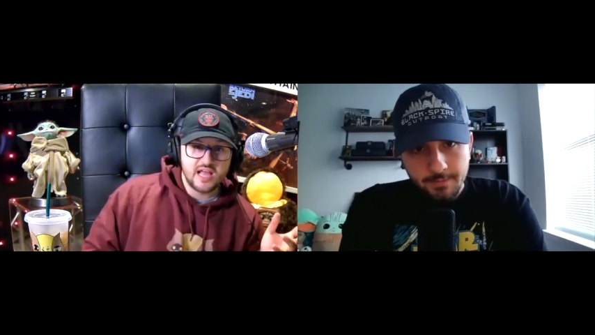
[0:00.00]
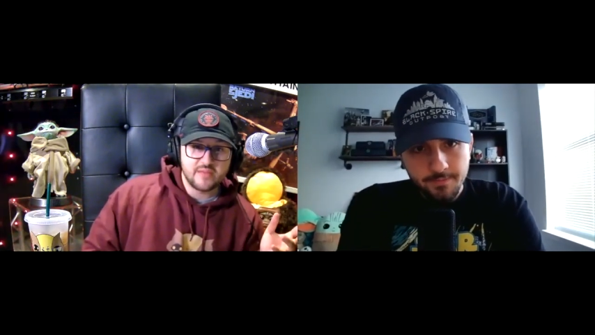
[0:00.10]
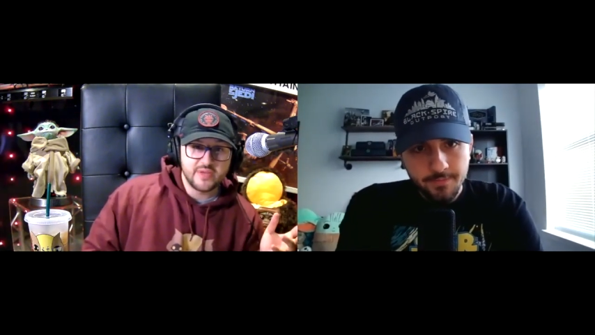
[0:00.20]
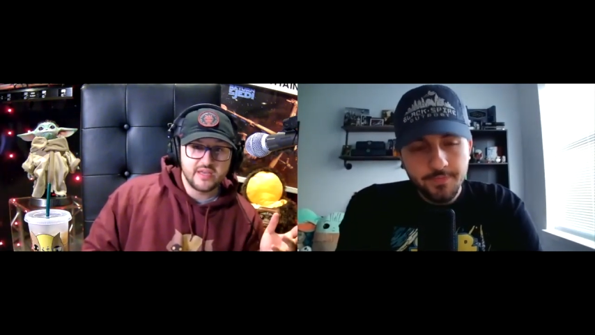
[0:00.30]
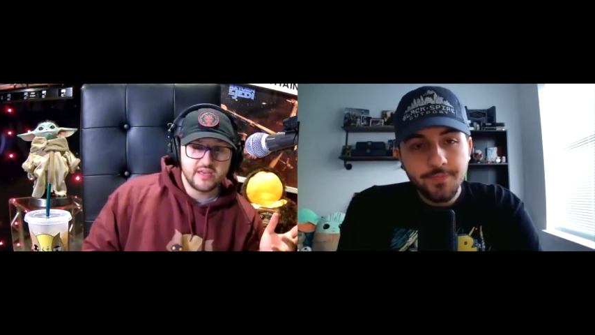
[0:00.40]

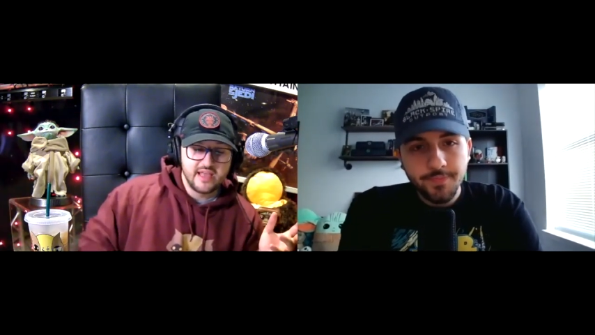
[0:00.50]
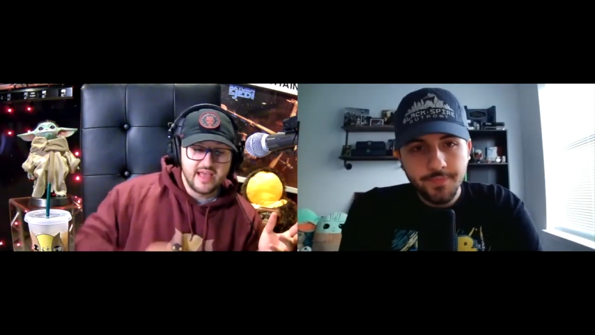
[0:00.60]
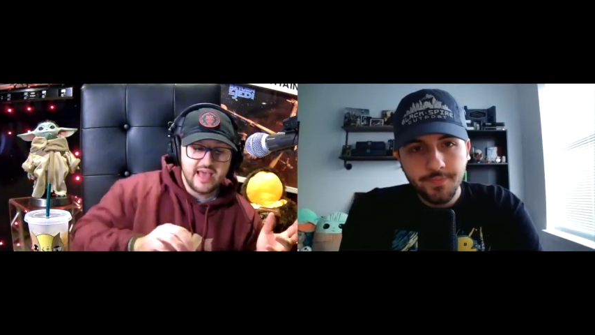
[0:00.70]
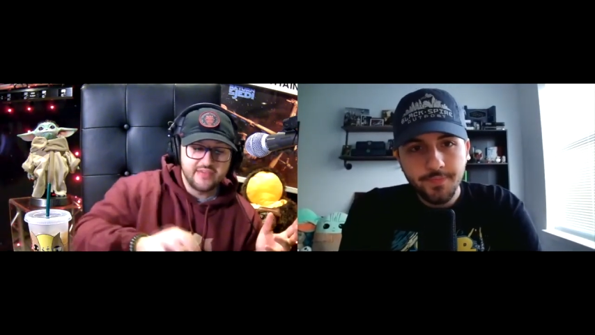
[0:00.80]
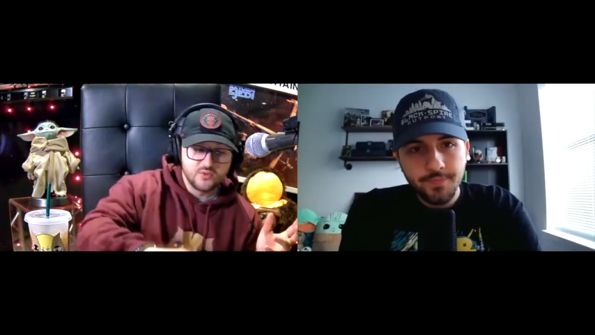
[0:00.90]
Speaker 1: pit.
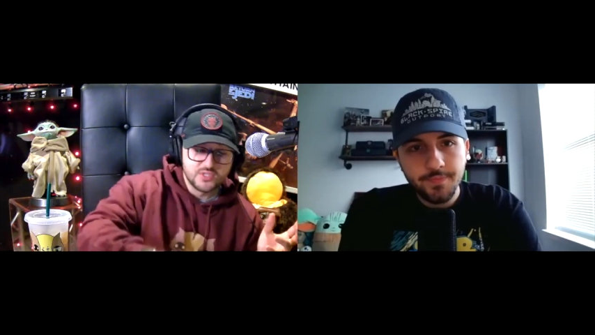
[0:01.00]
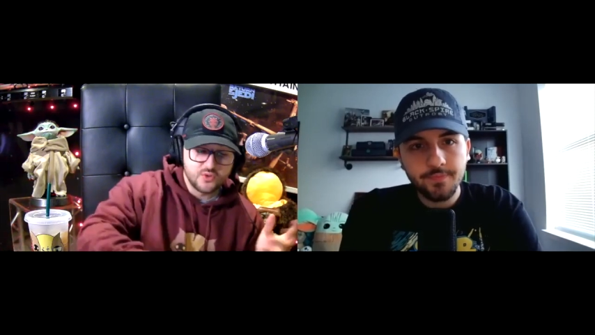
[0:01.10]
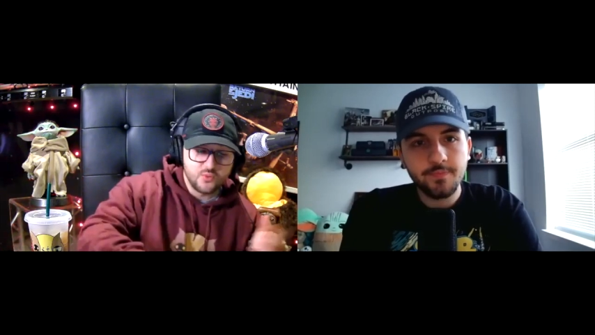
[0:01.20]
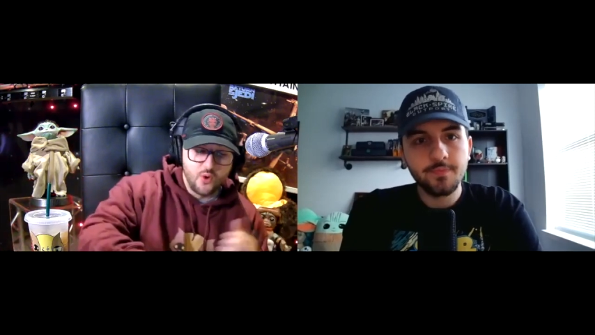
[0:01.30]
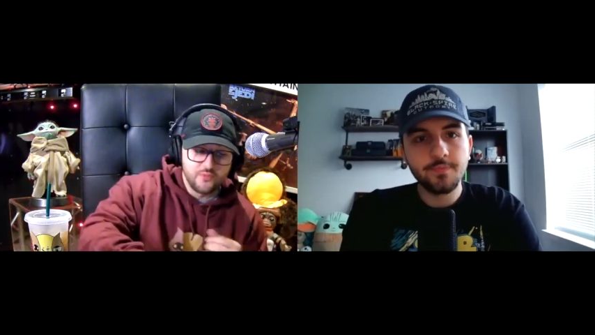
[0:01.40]
And there was a
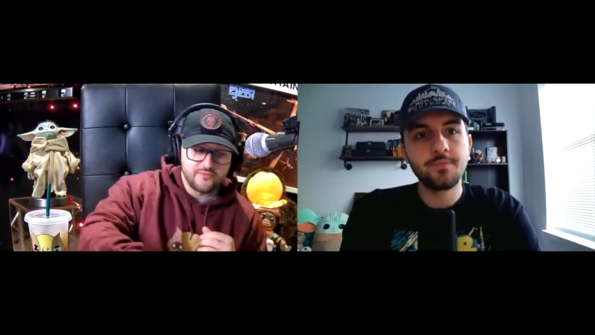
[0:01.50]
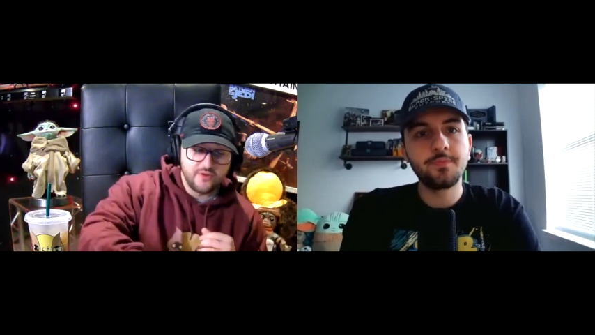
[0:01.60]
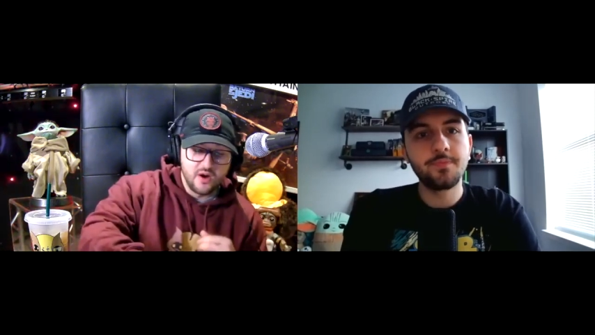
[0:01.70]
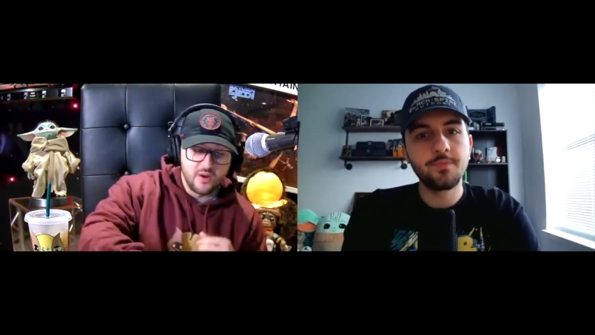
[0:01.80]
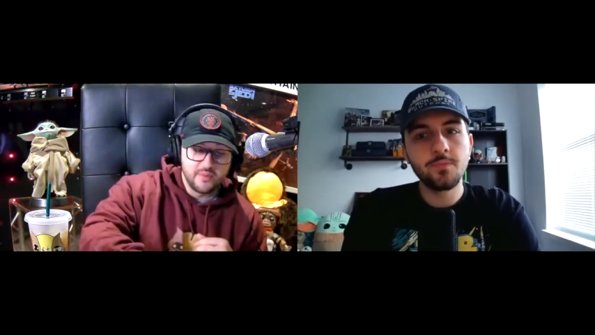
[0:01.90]
quote
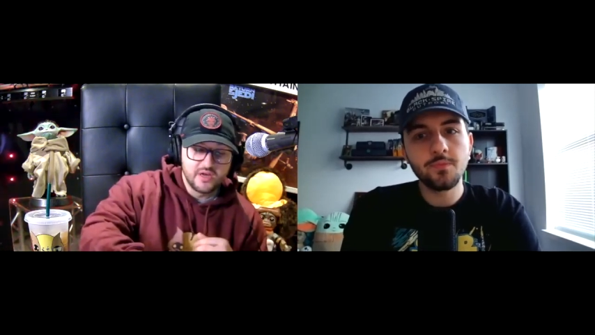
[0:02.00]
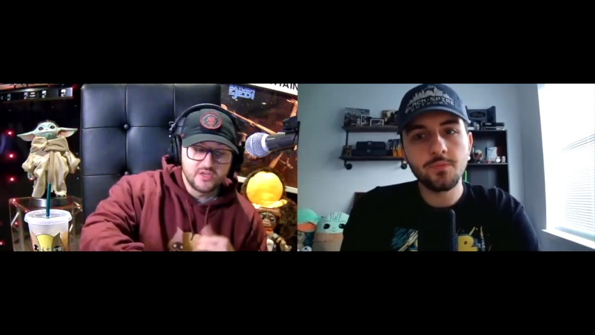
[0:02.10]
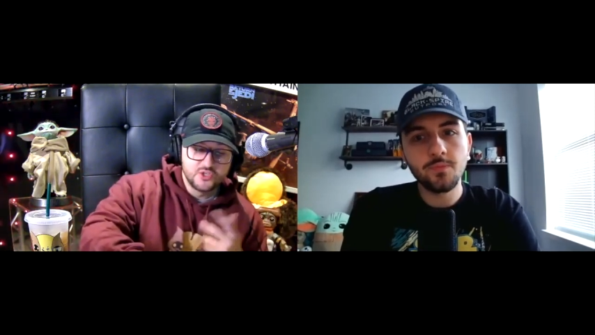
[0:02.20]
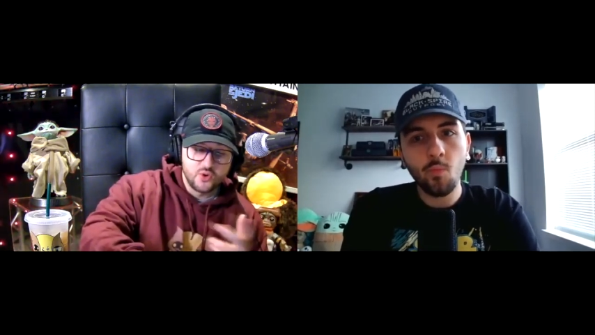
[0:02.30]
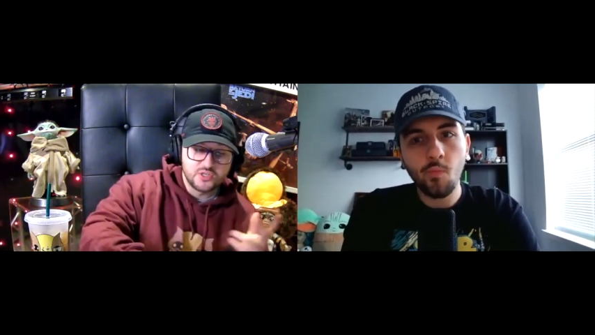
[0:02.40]
from
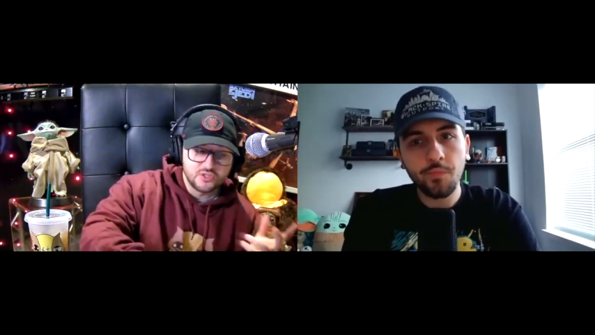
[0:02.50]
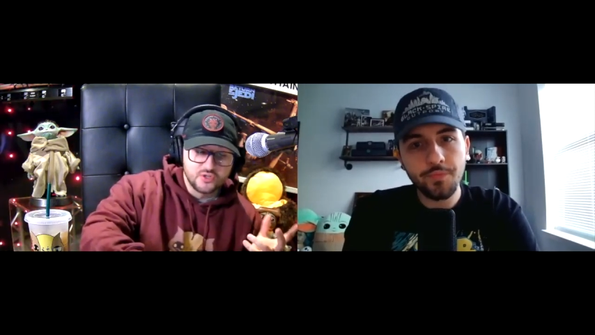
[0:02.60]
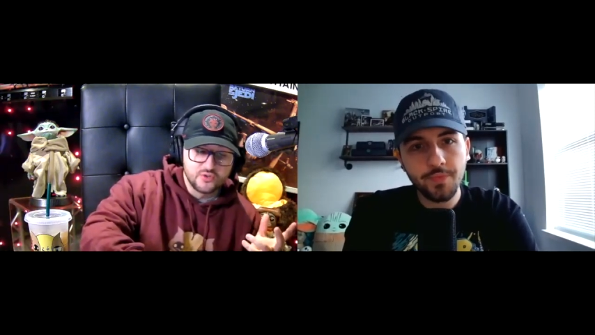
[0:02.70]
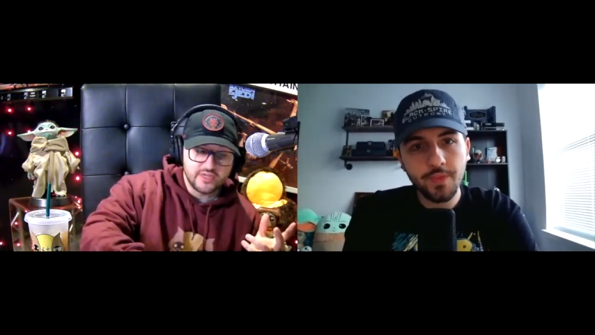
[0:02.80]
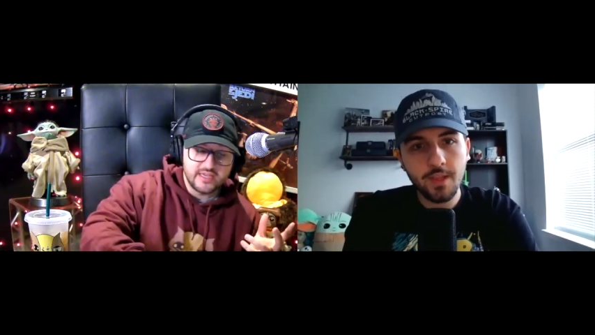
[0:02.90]
George
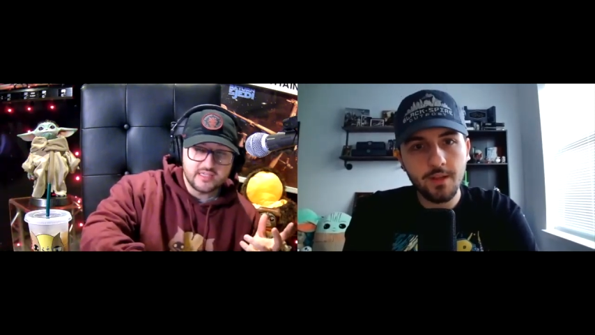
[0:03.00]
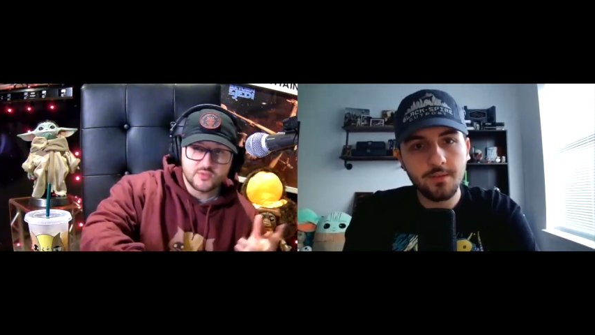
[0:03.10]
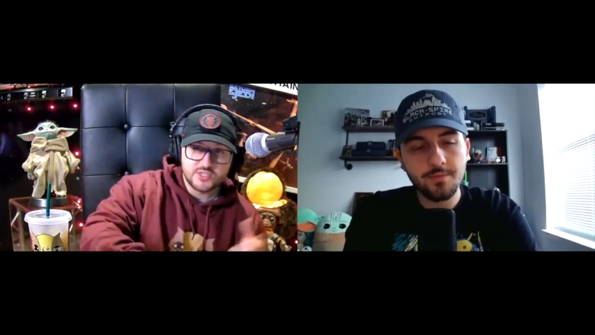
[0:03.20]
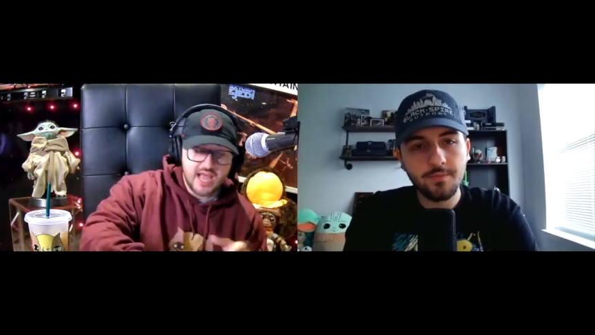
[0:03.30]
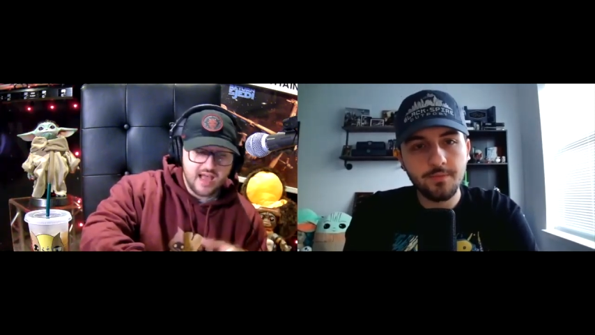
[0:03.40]
Lucas,
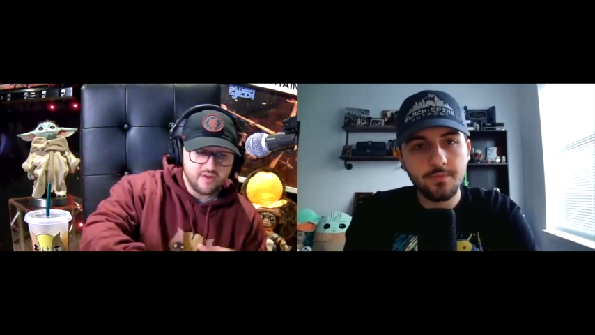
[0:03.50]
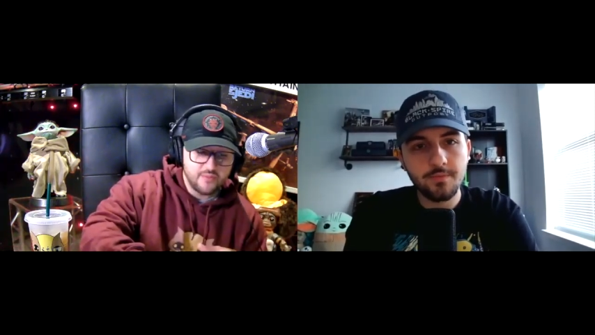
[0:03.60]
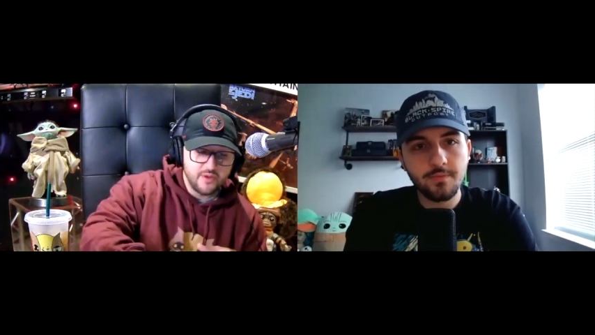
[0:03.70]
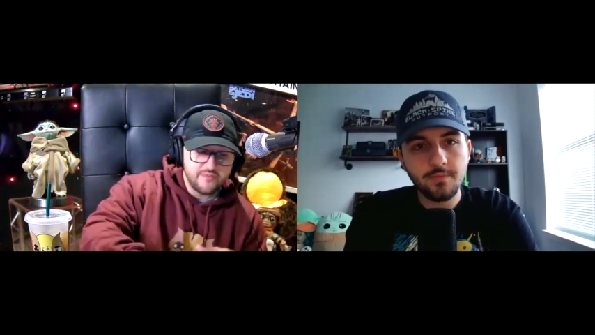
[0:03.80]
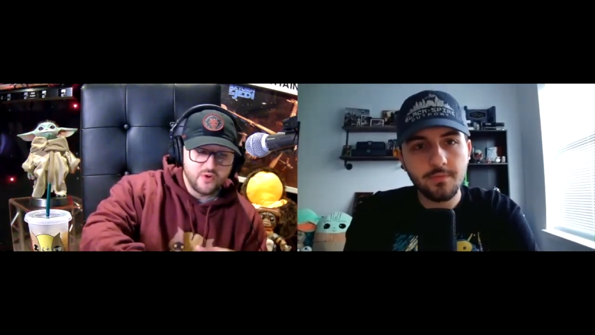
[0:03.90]
which I have up on
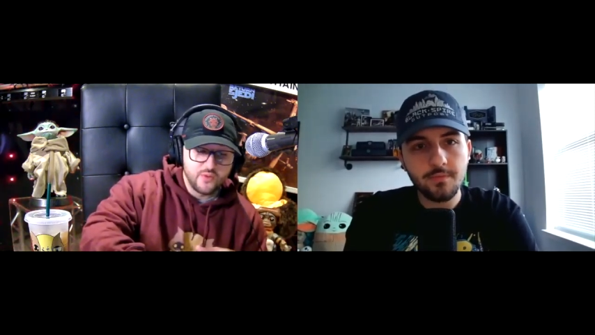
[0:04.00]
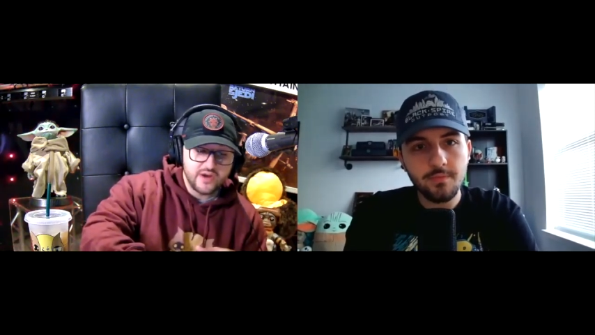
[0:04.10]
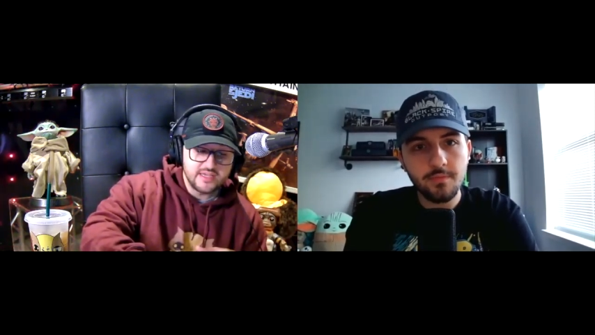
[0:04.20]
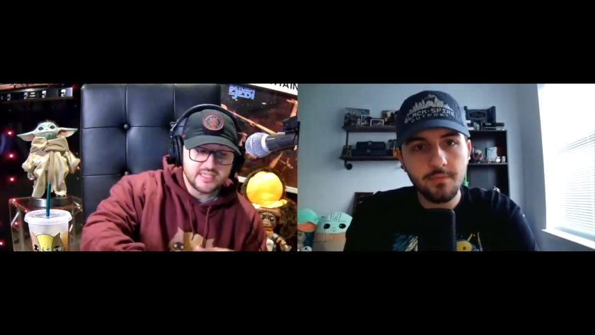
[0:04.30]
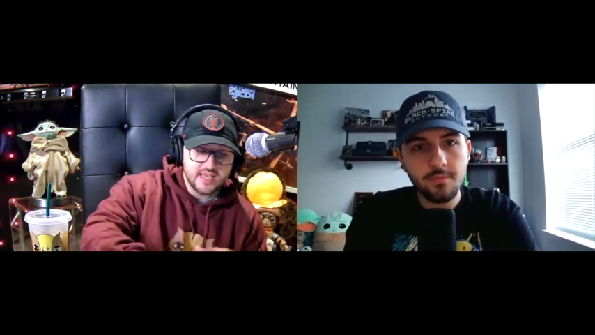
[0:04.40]
my phone, where
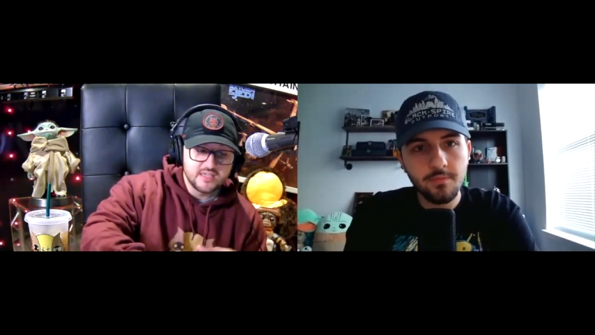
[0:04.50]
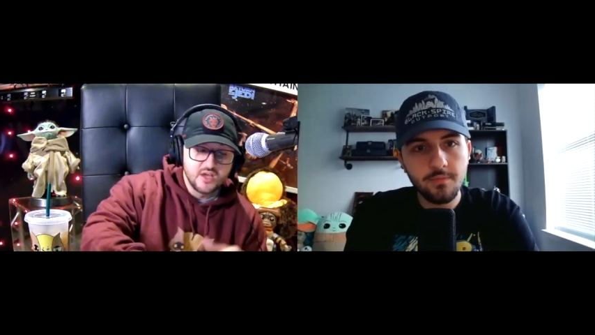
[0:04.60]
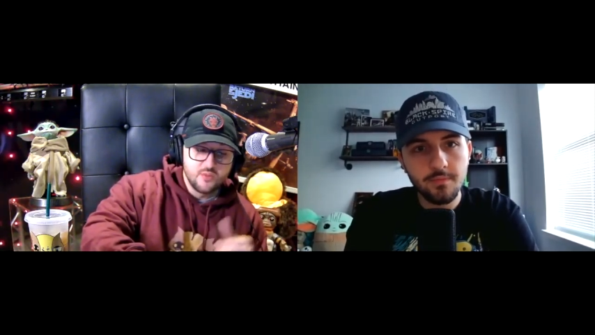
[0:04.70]
he says,